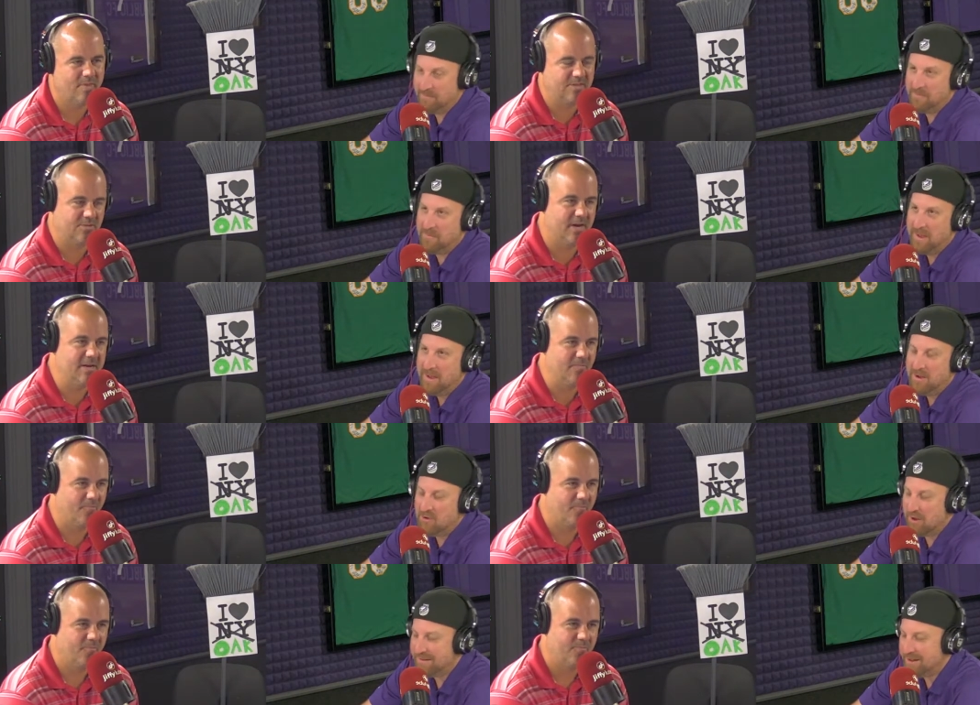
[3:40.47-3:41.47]
Speaker 1: That's right,
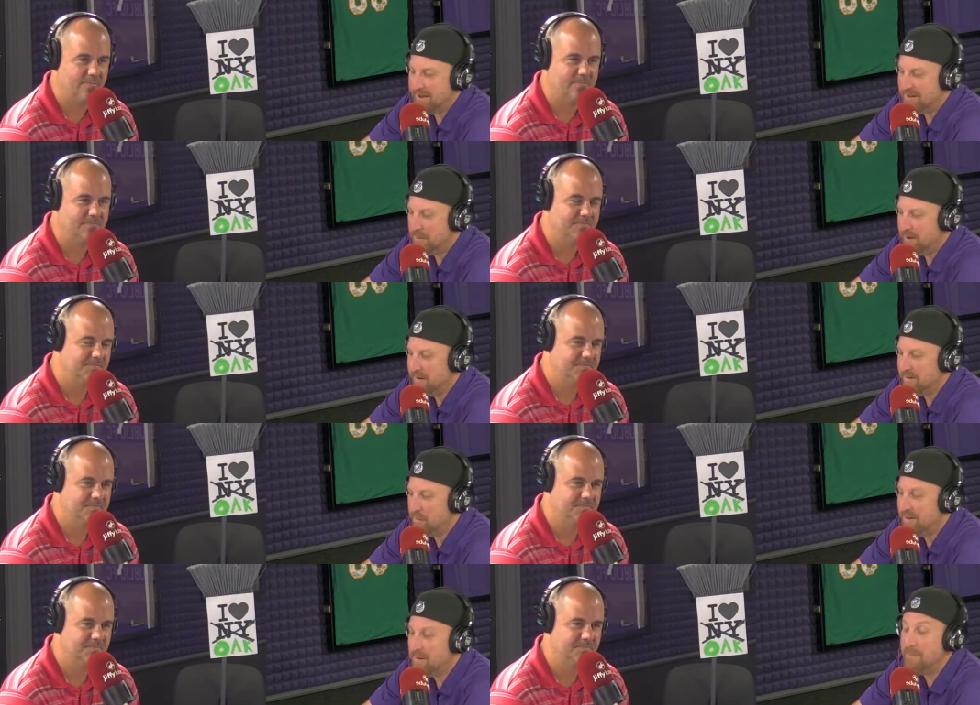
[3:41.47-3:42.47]
Sean Salisbury. His
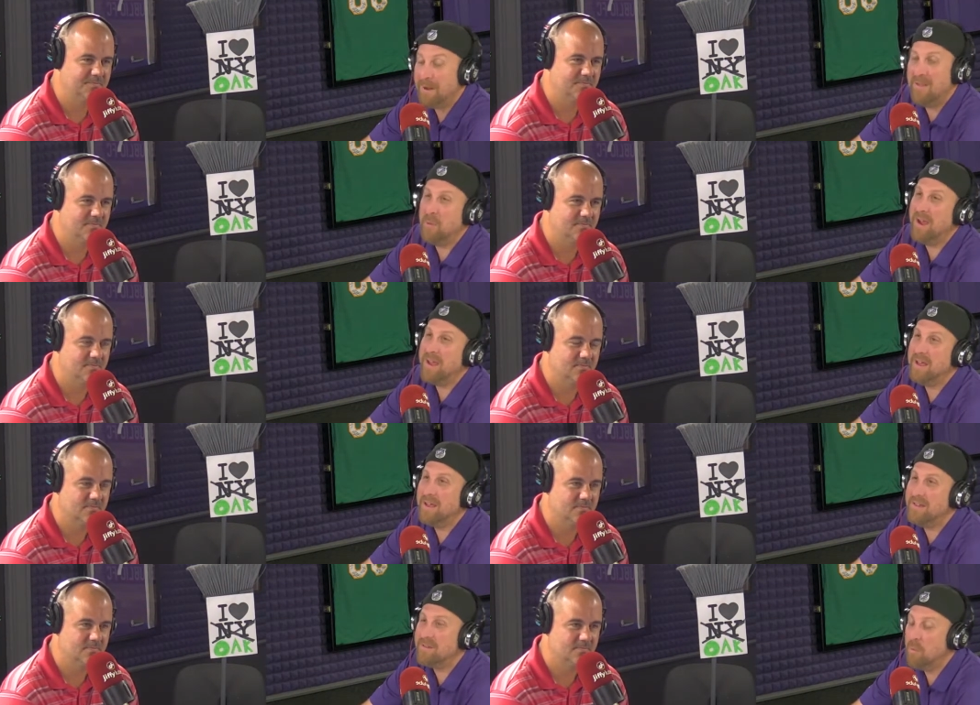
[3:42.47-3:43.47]
his, and by the way,
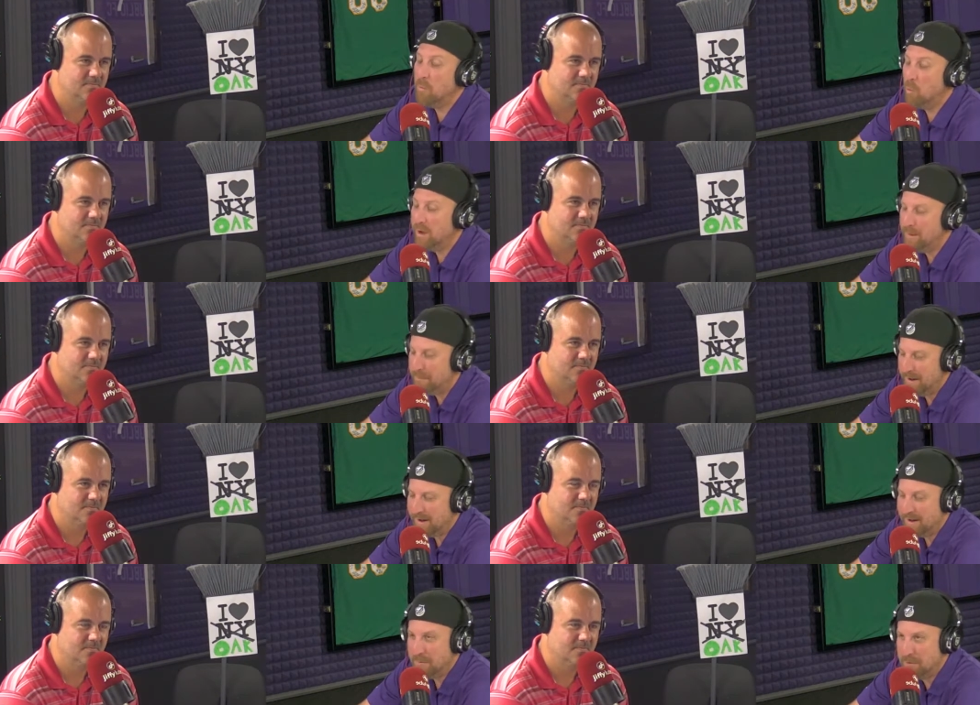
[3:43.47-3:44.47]
his
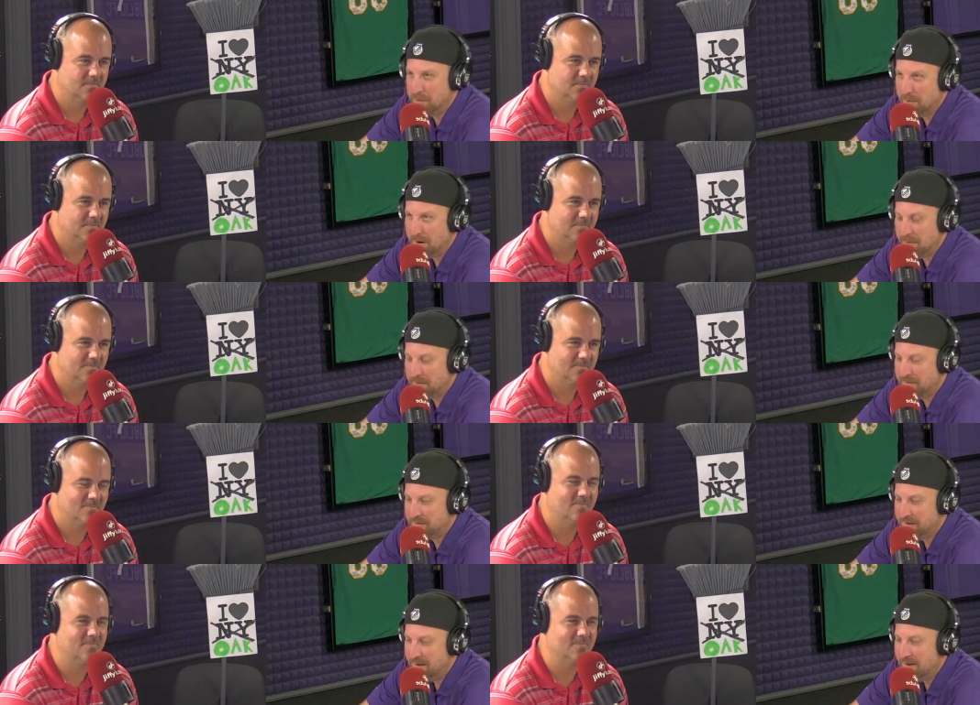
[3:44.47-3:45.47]
Winnipeg Blue Bombers.
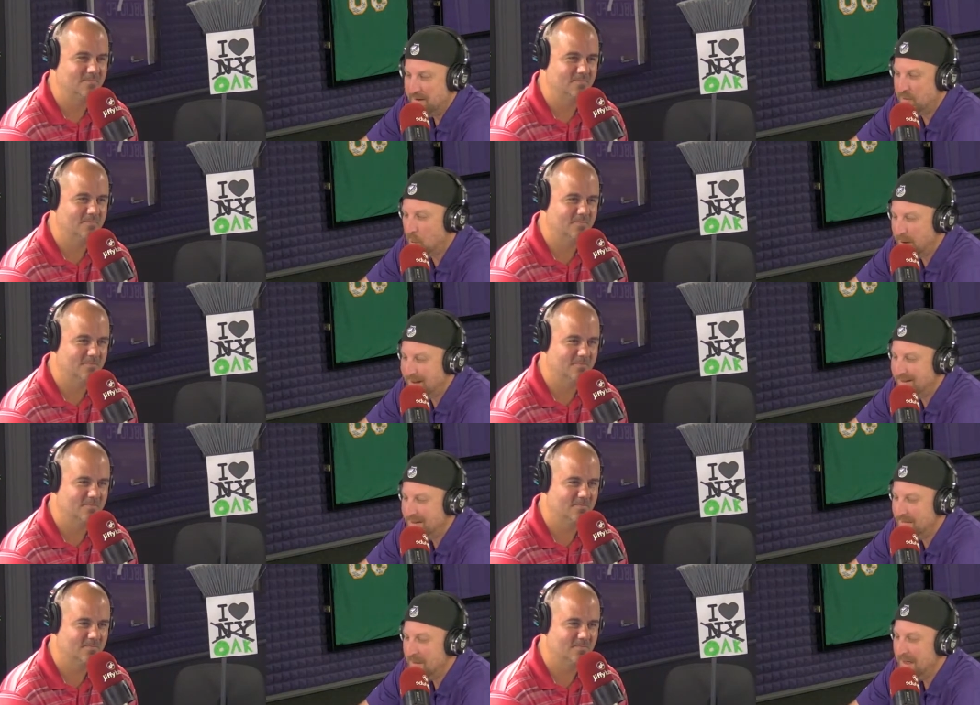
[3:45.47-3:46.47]
Mm 20 yeah,
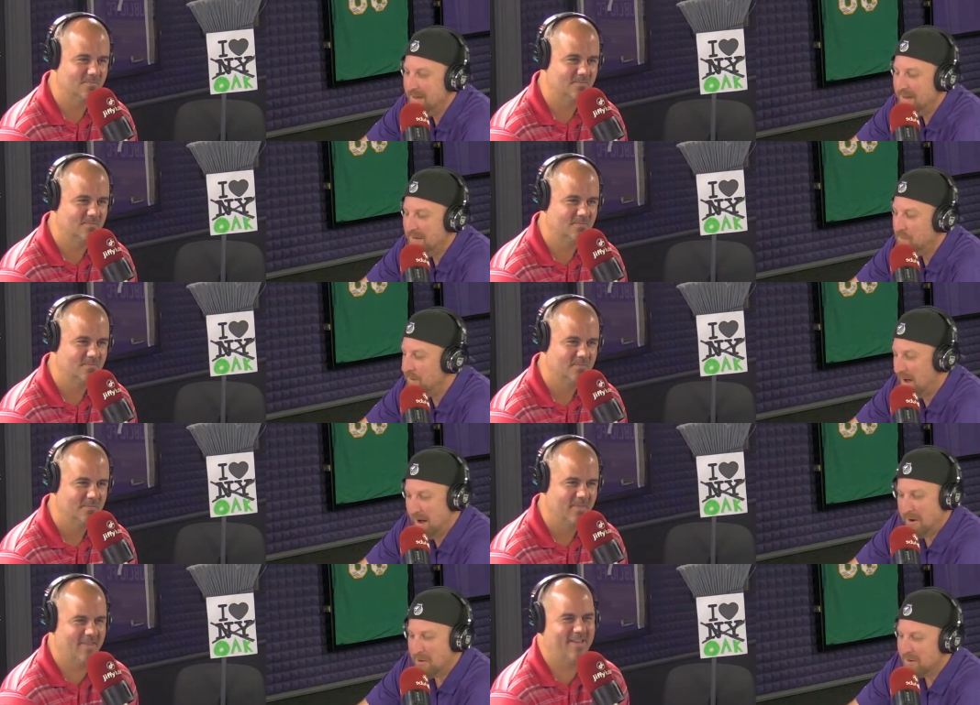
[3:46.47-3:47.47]
don't hate the peg.
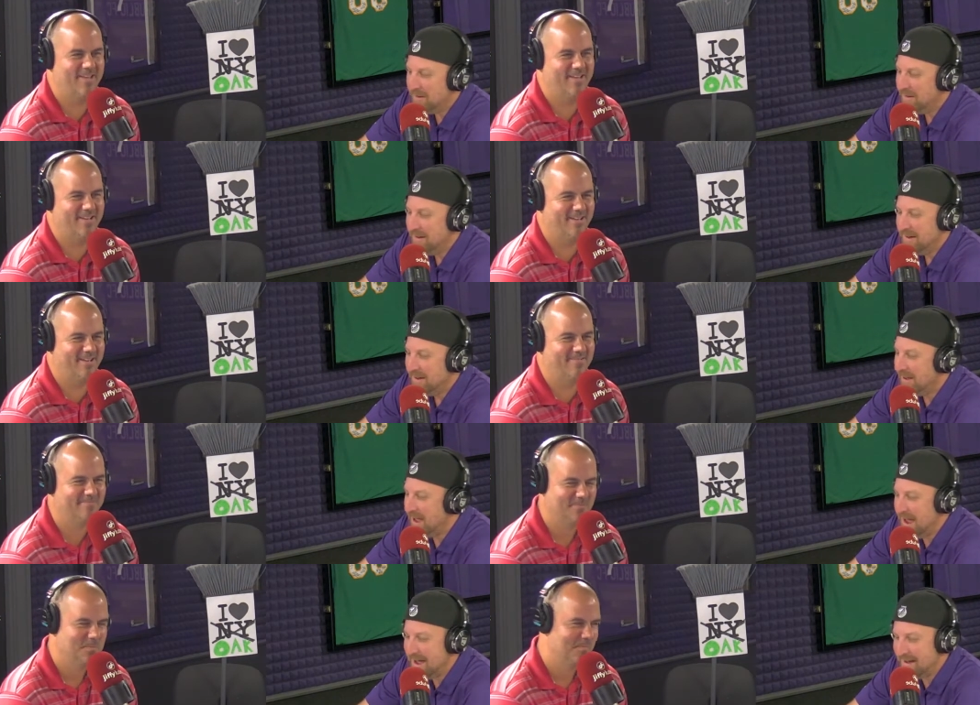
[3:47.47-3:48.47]
No. Do not hate the peg.
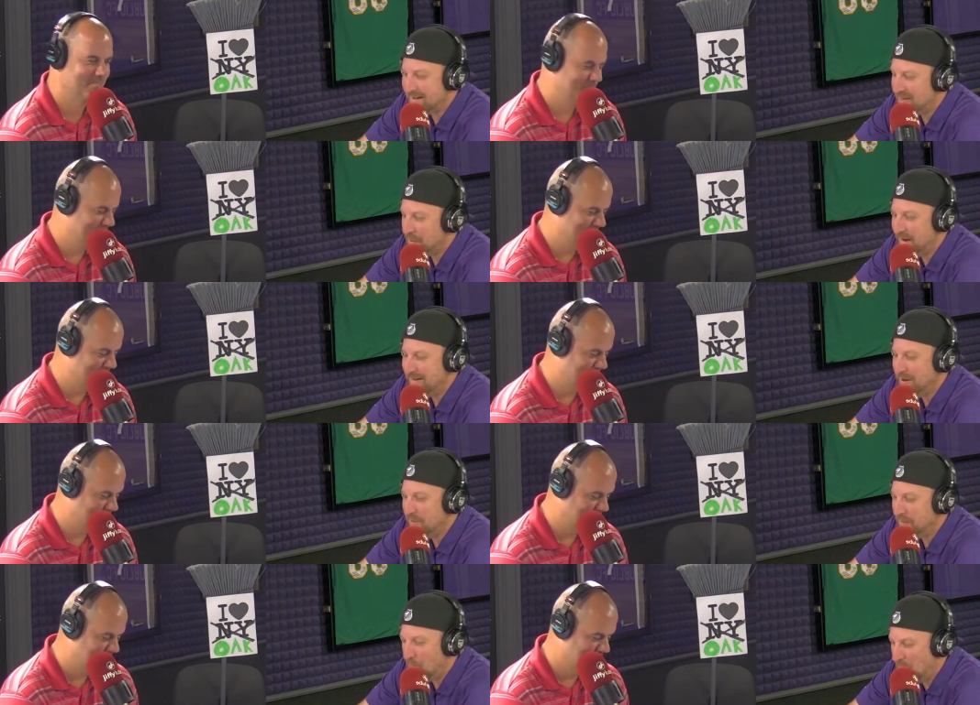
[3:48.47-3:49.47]
Can't.
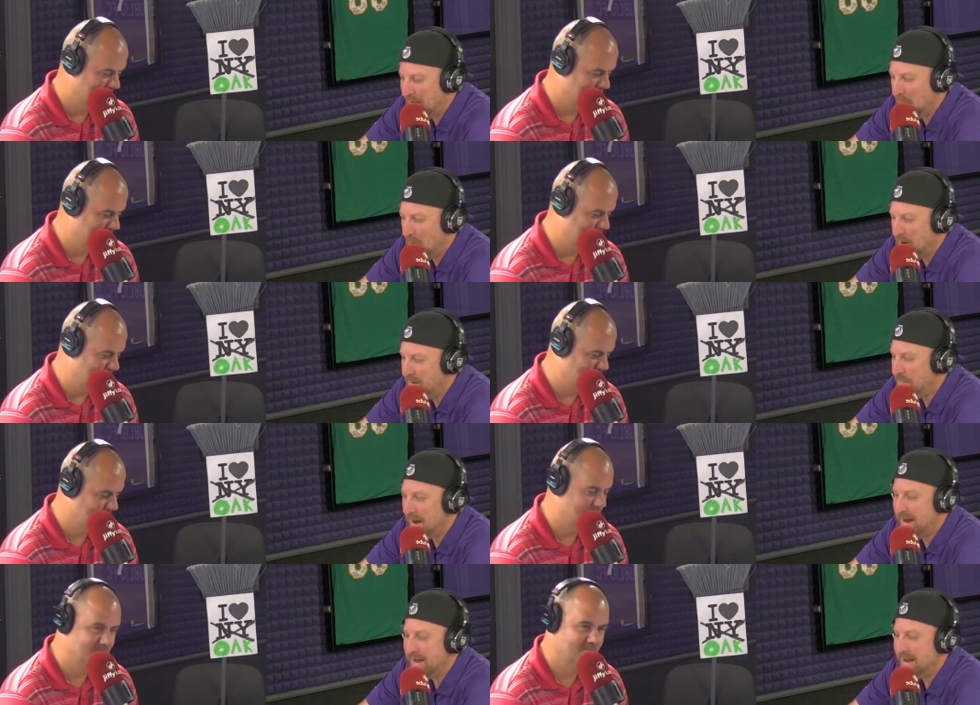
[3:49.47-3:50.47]
22 21
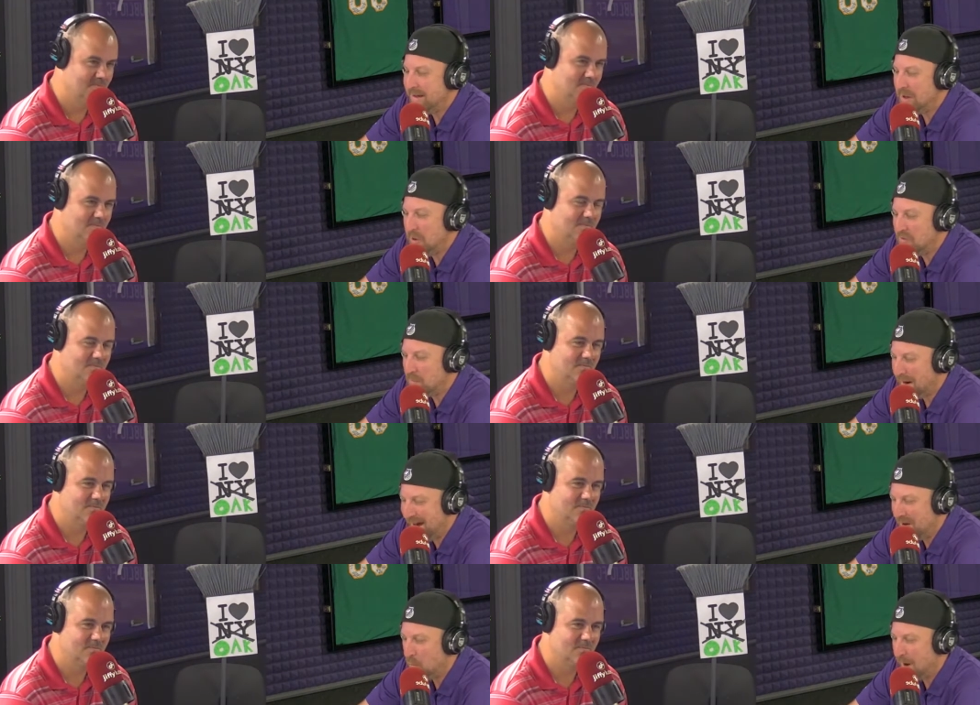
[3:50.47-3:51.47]
behind head coach
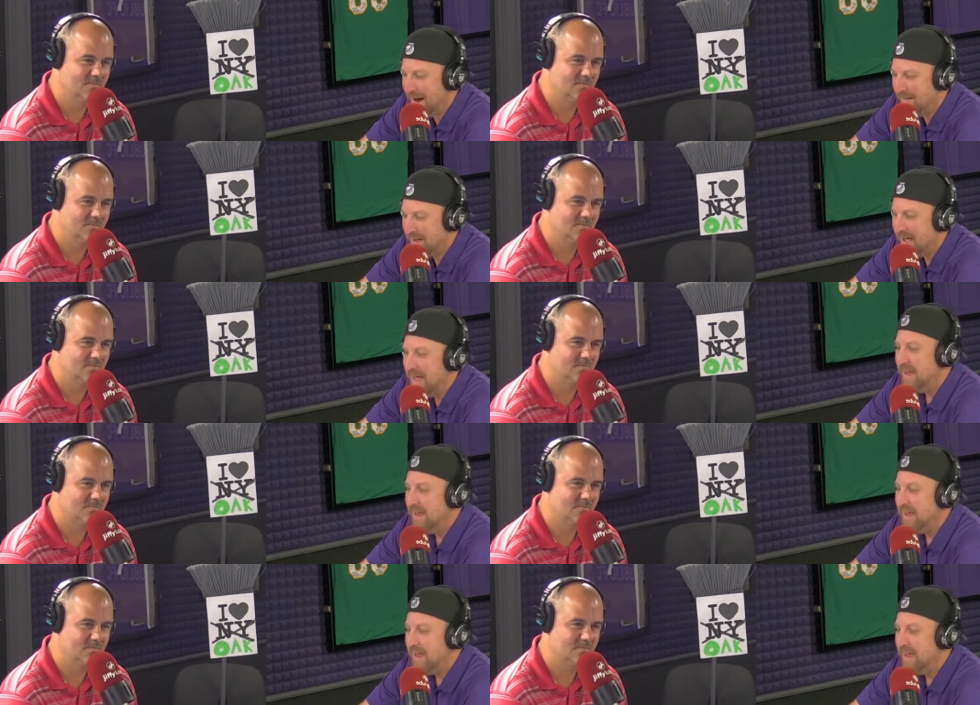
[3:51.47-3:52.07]
Mike Riley.